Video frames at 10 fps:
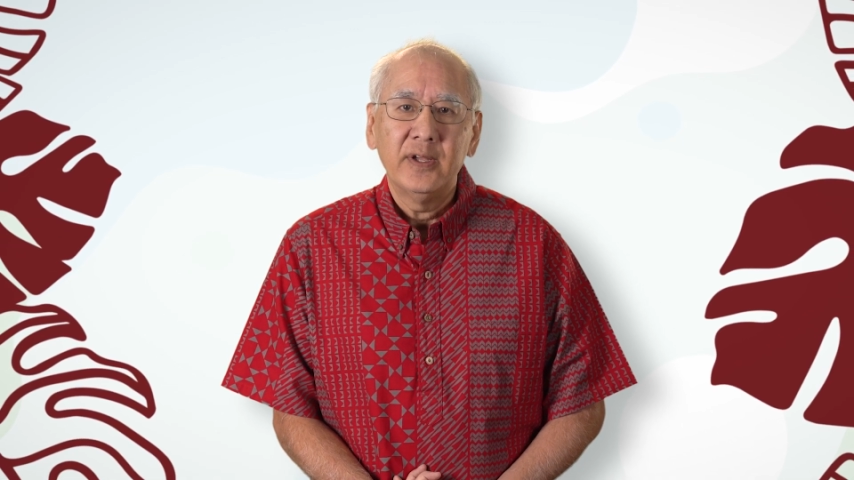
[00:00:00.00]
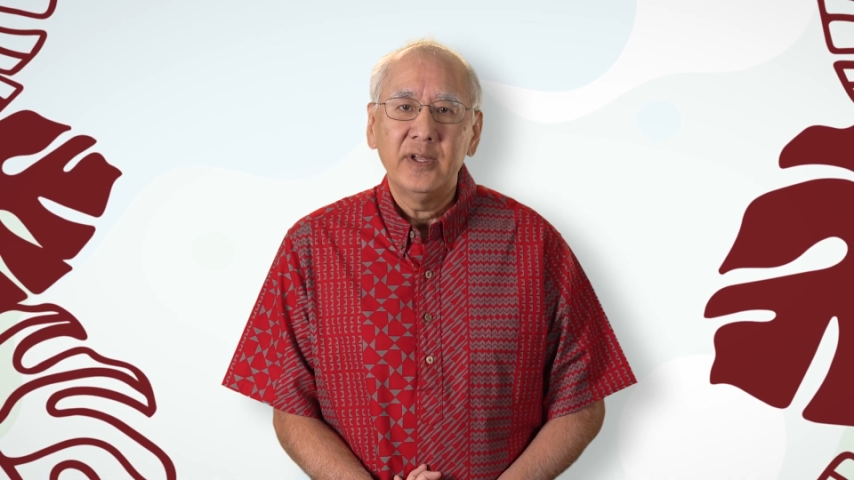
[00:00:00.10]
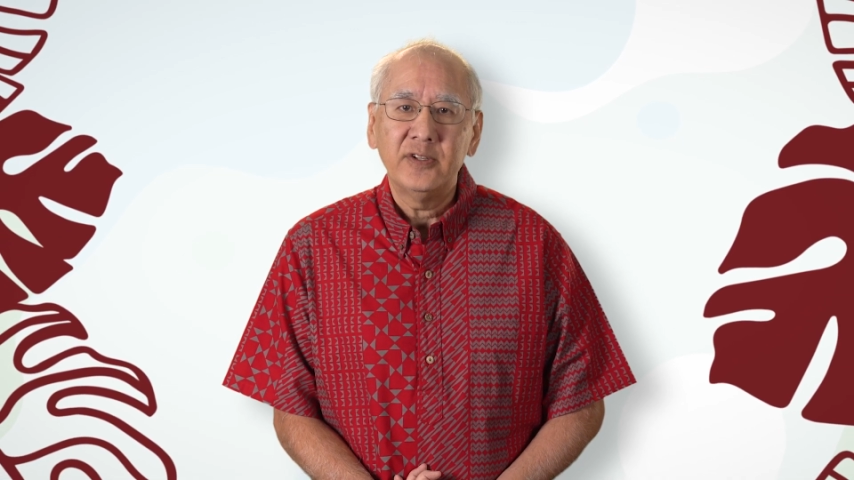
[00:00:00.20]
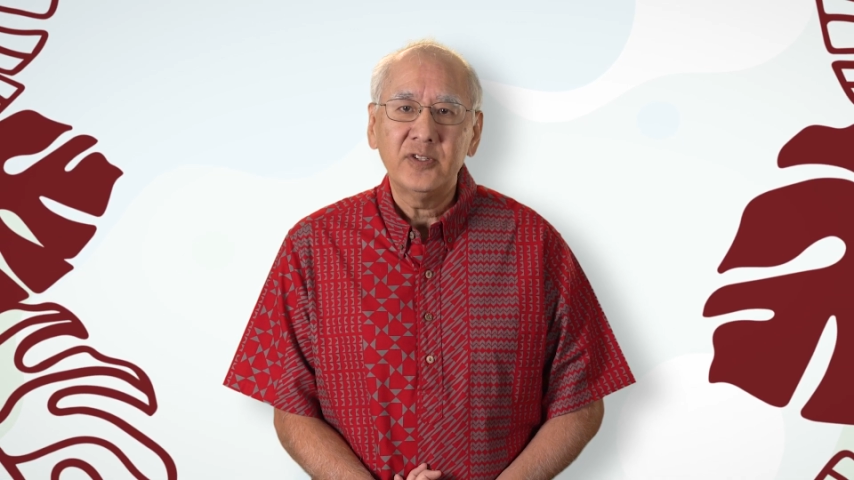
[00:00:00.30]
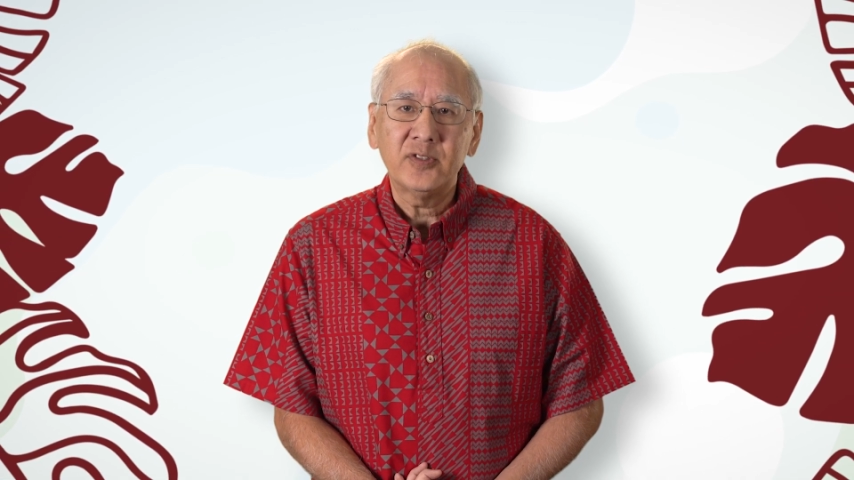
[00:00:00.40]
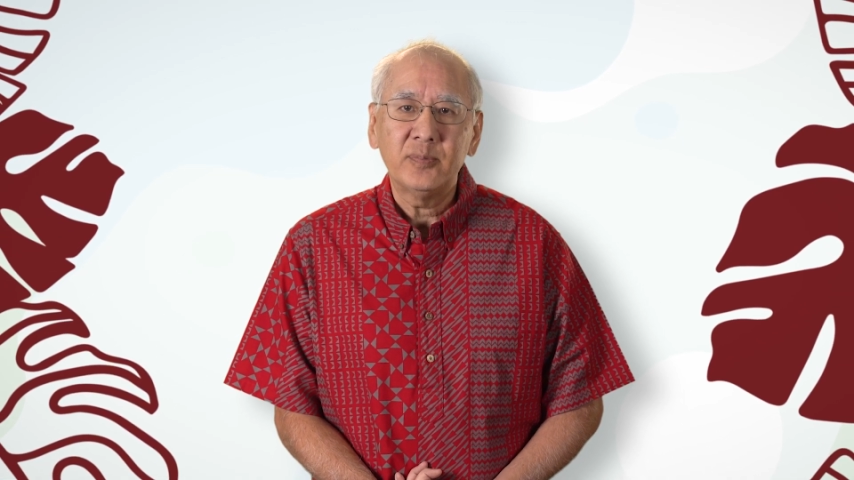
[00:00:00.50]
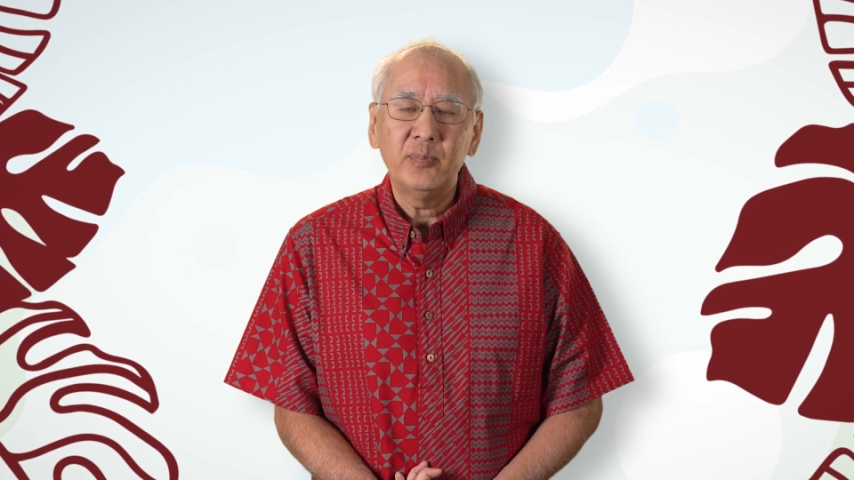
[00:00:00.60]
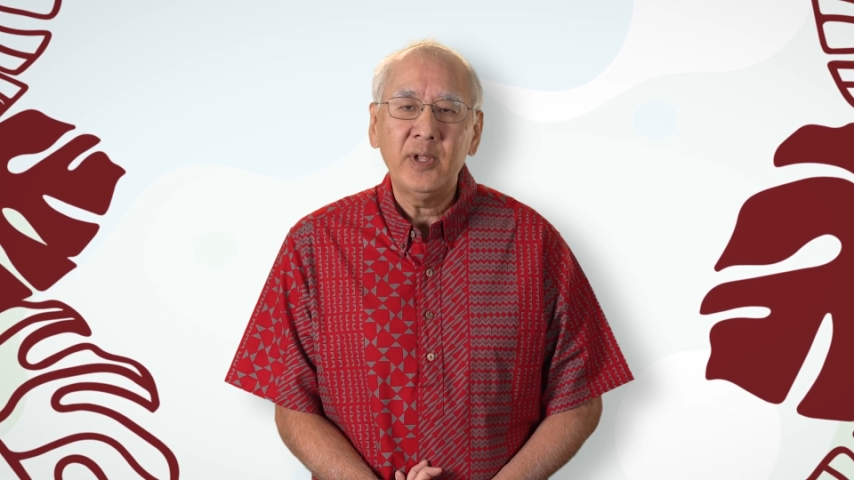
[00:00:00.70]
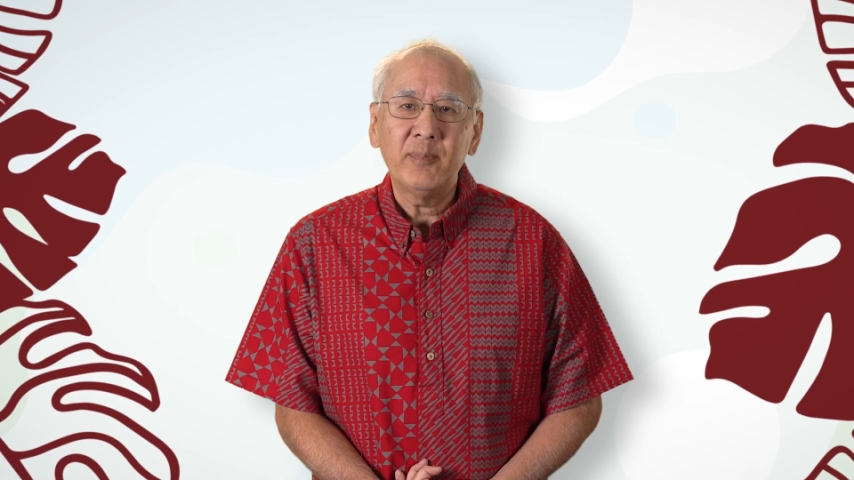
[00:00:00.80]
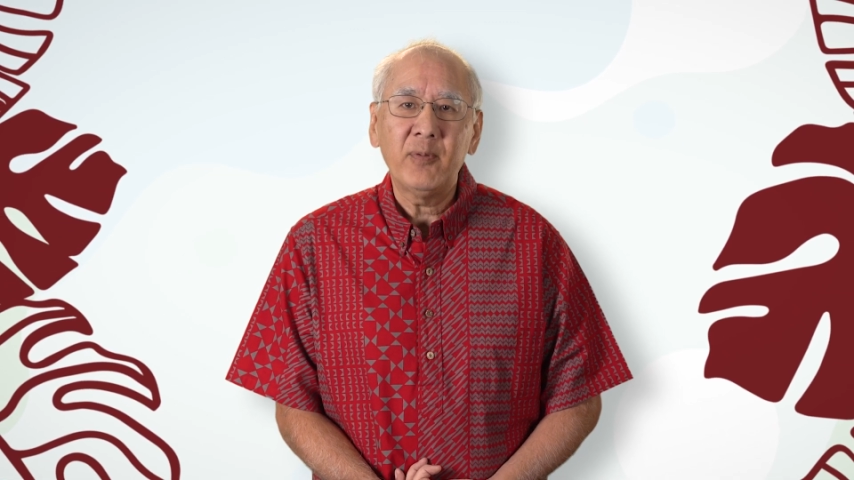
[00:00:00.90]
It just
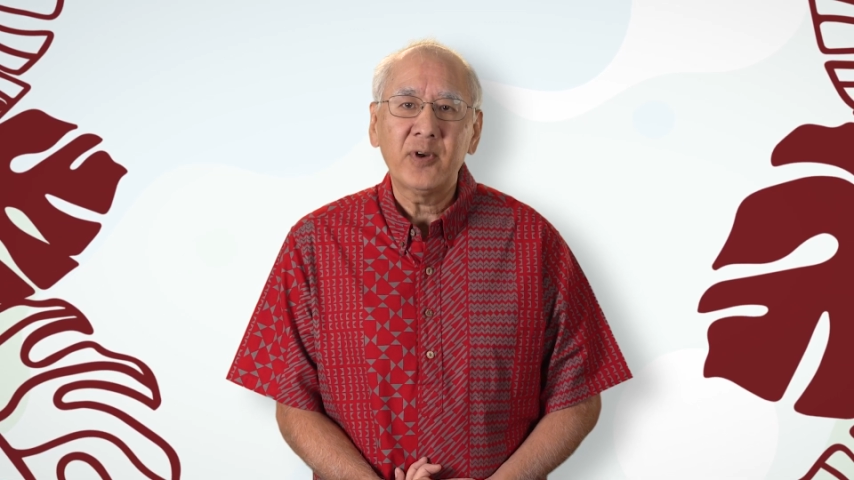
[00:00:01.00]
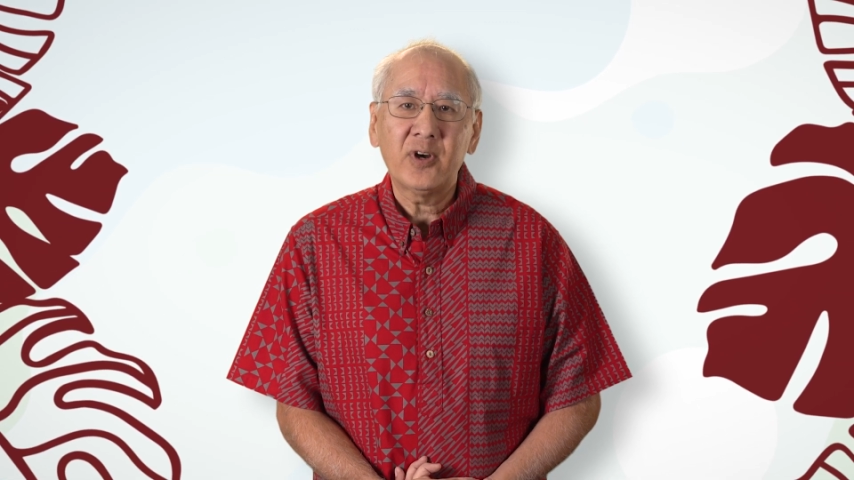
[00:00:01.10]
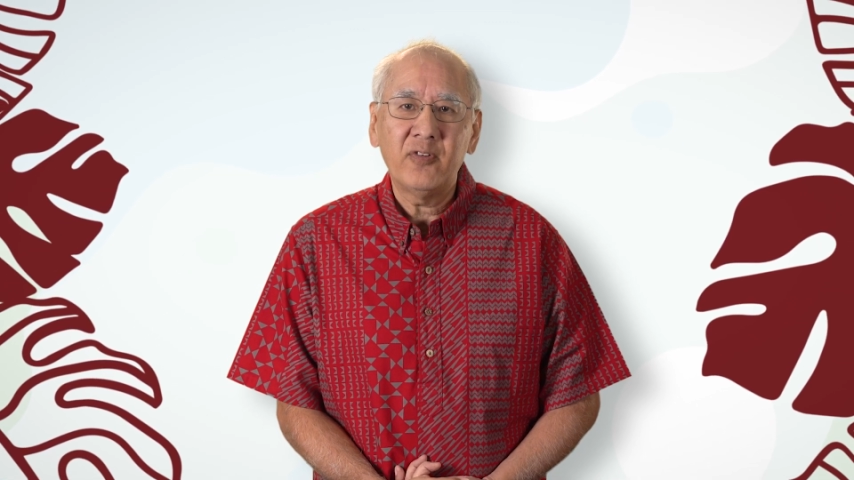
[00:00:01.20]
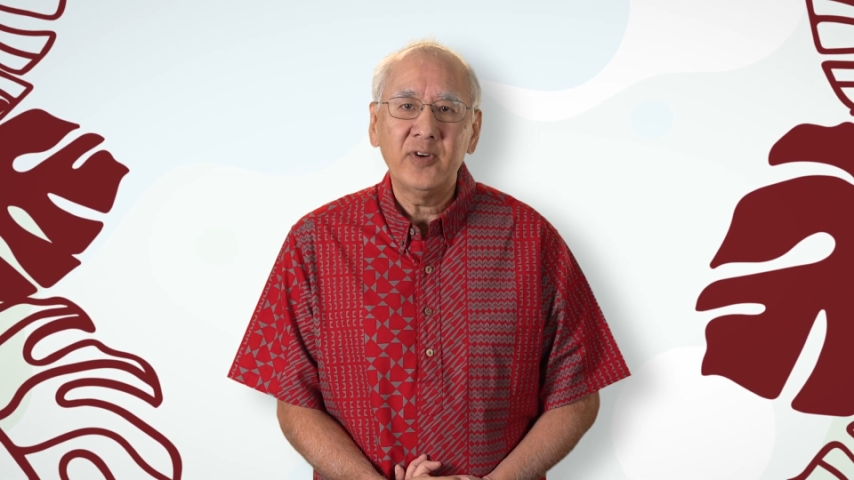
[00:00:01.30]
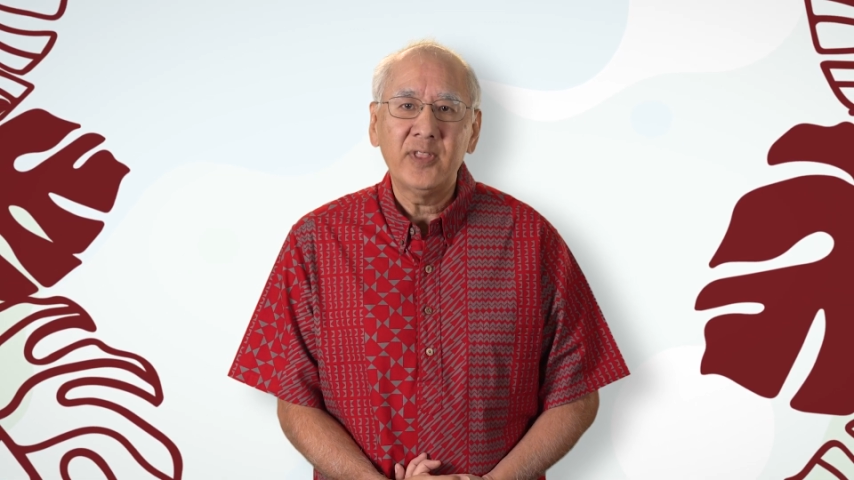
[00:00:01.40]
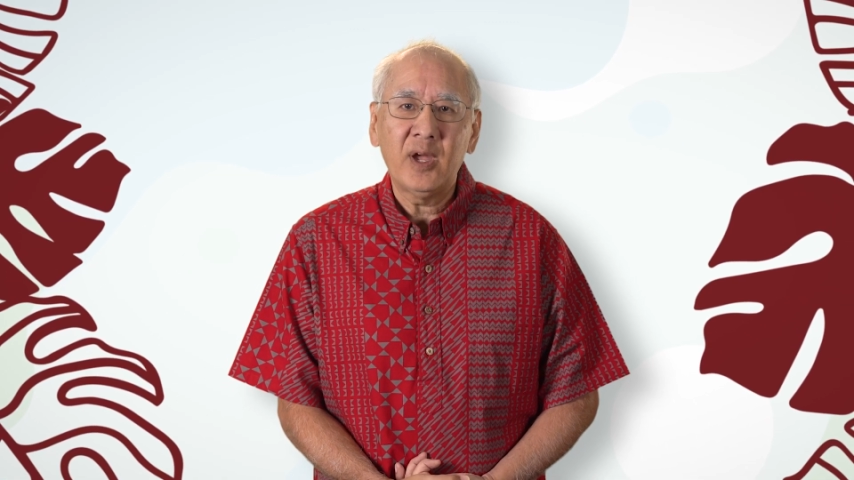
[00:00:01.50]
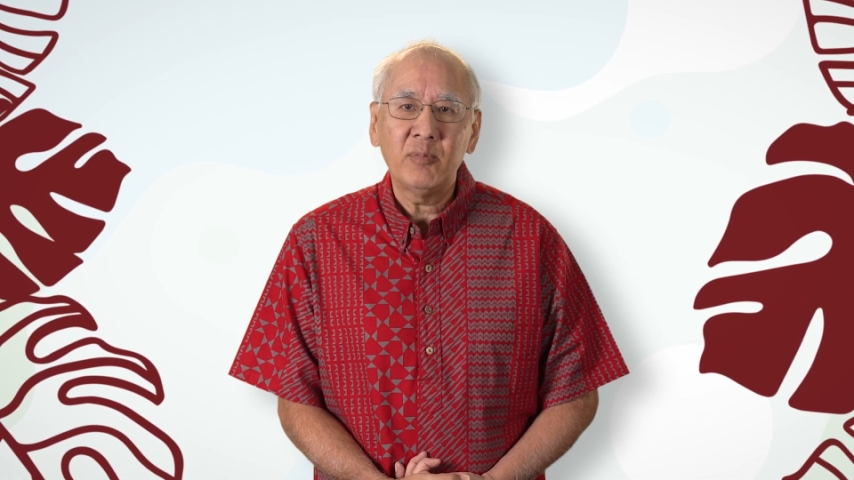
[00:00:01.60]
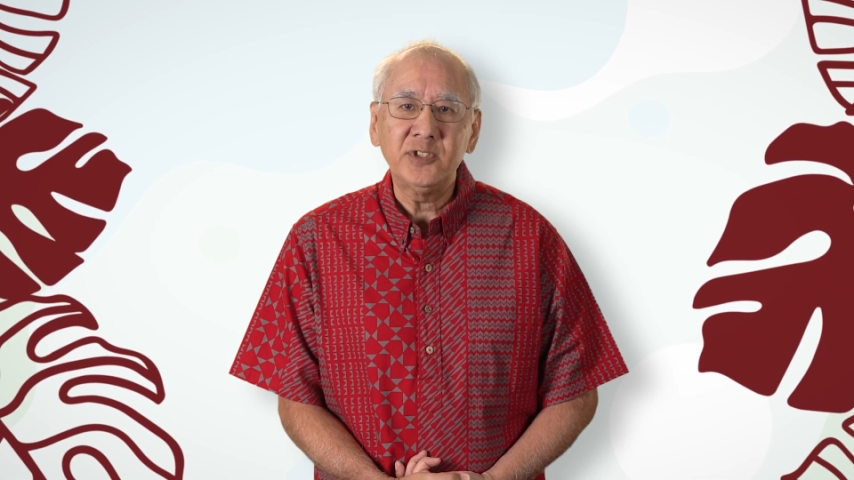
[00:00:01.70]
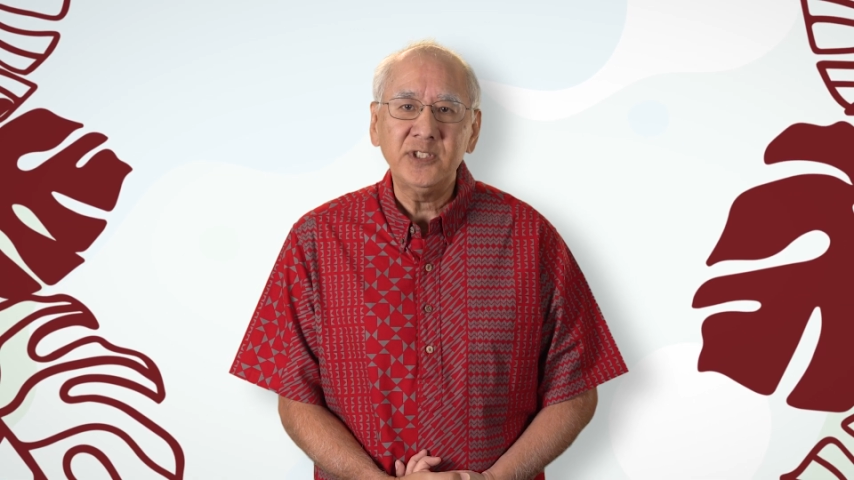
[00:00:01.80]
made my recovery that much